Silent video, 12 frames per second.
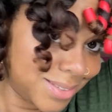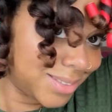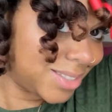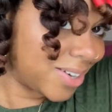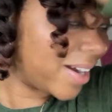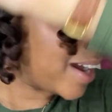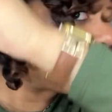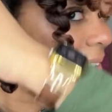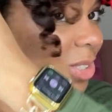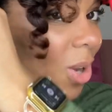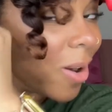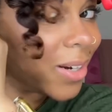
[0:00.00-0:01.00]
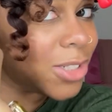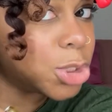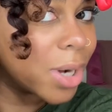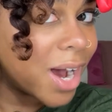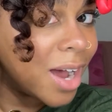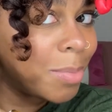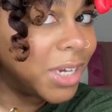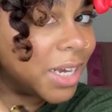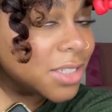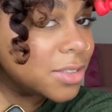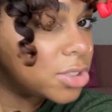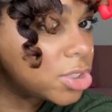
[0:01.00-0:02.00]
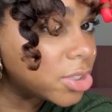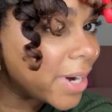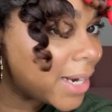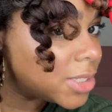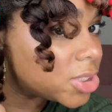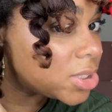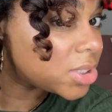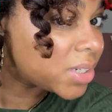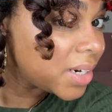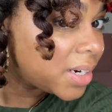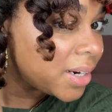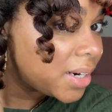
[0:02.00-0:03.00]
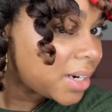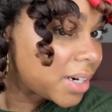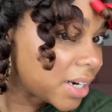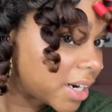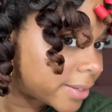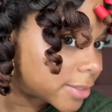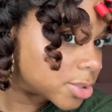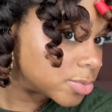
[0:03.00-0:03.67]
your hair is already dry because it's stretched and it's